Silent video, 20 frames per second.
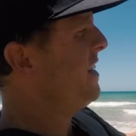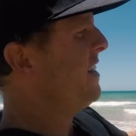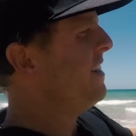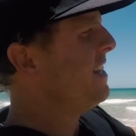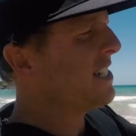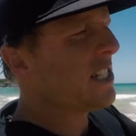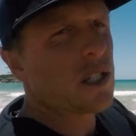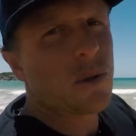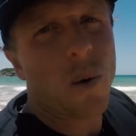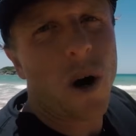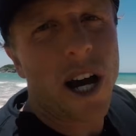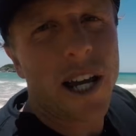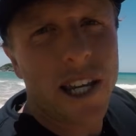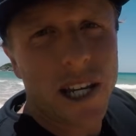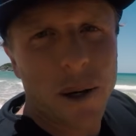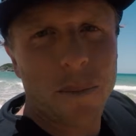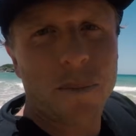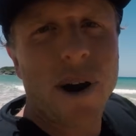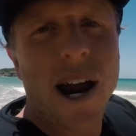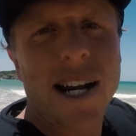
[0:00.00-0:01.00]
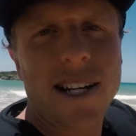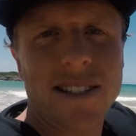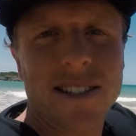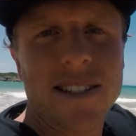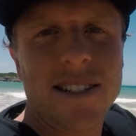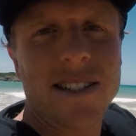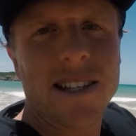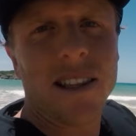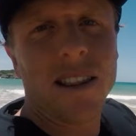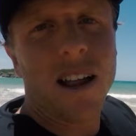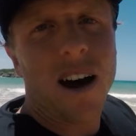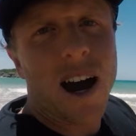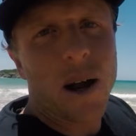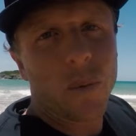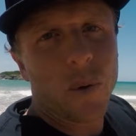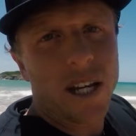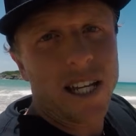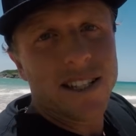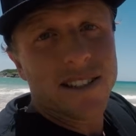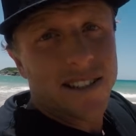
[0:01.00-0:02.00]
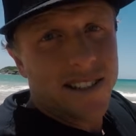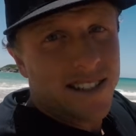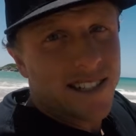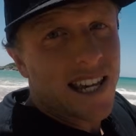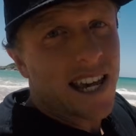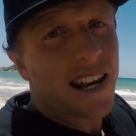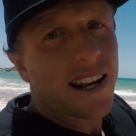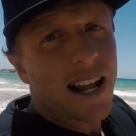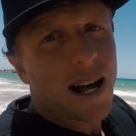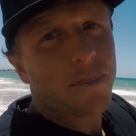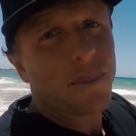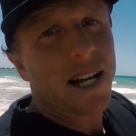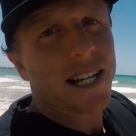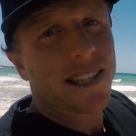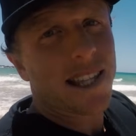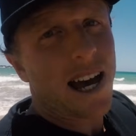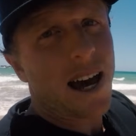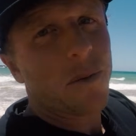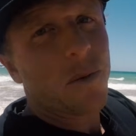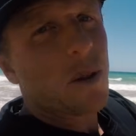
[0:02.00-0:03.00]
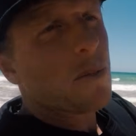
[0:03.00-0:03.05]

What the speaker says: and this is why you can practice this in light winds and set it up like that with